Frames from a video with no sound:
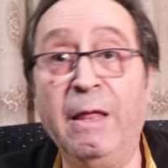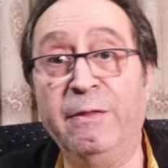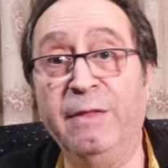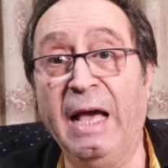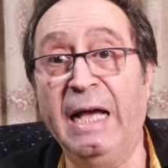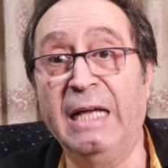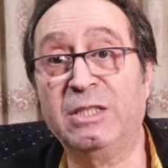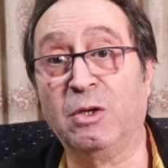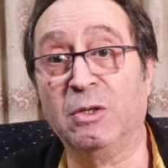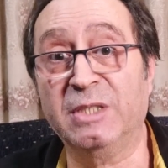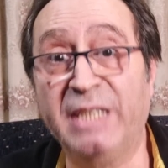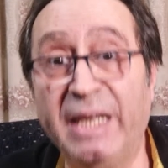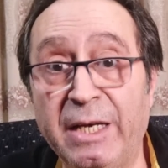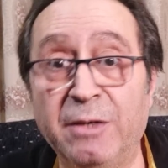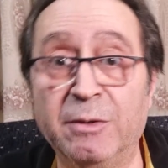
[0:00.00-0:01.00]
that
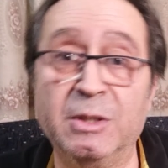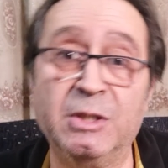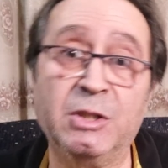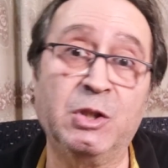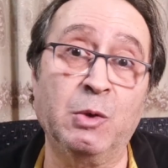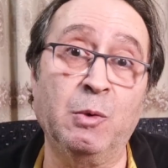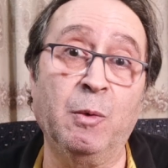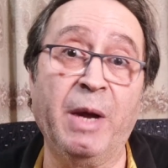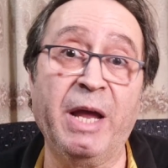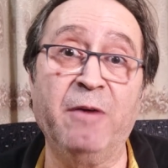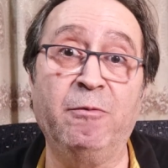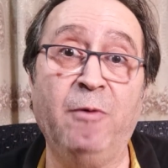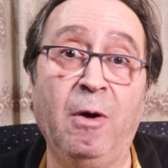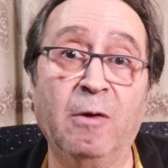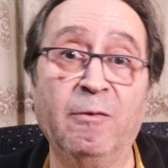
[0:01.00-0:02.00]
continues to
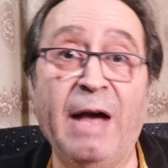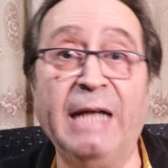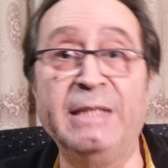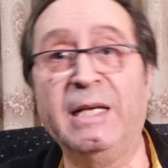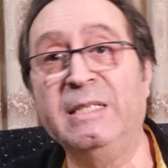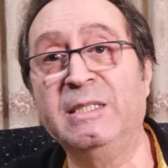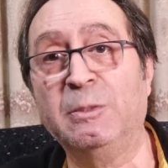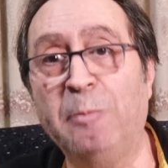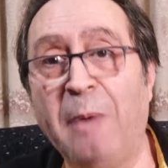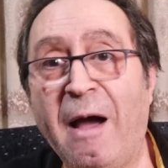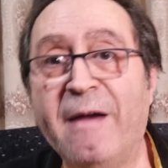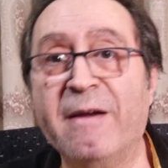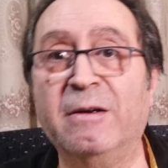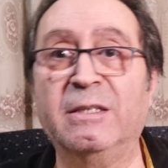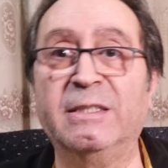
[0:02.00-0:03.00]
evolve and
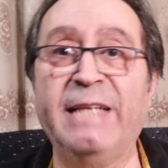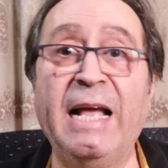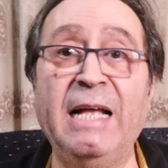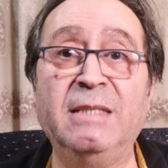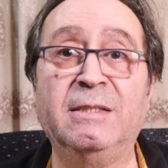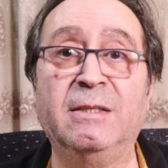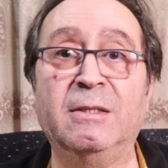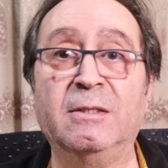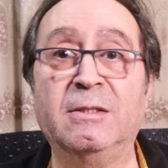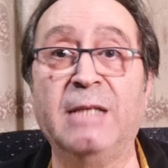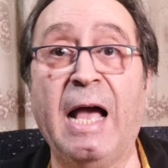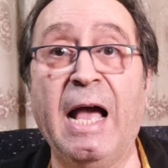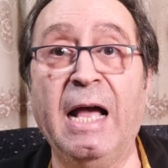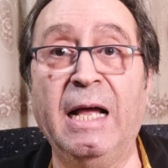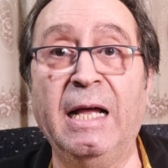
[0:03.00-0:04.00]
inspire dancers
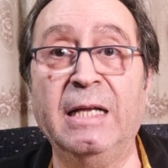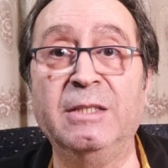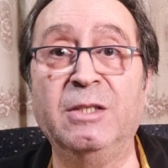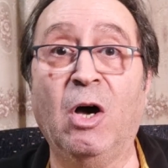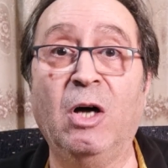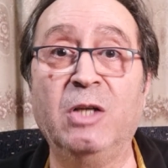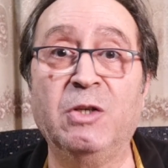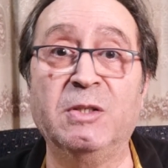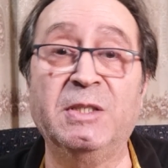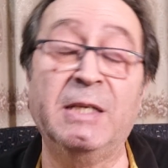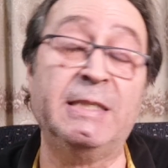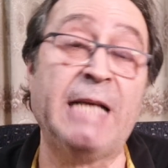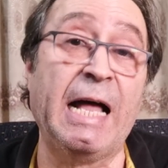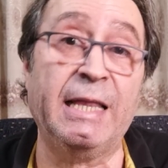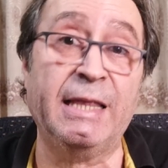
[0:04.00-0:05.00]
and
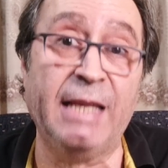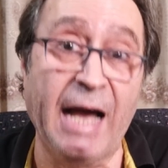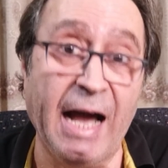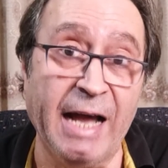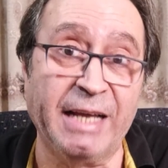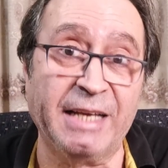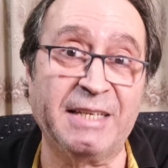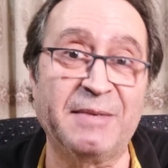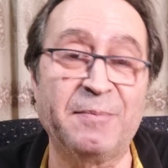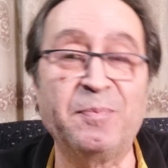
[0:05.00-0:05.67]
audiences alike.